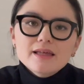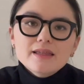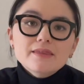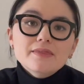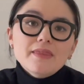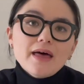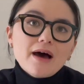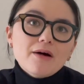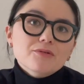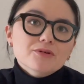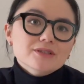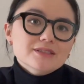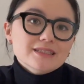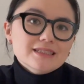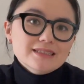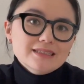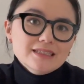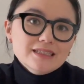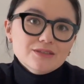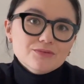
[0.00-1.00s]
And that was
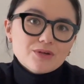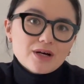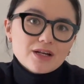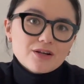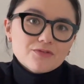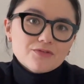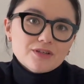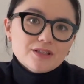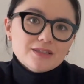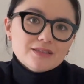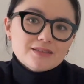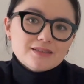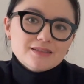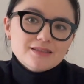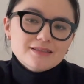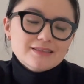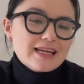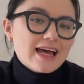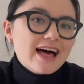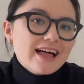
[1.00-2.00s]
indeed one of
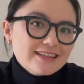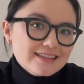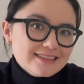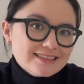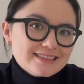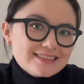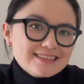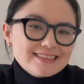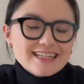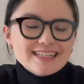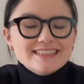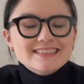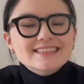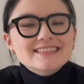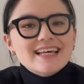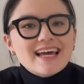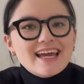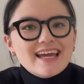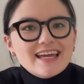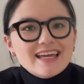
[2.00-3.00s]
his talents, let's
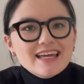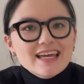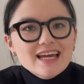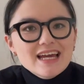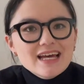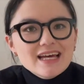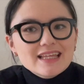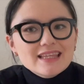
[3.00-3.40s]
say,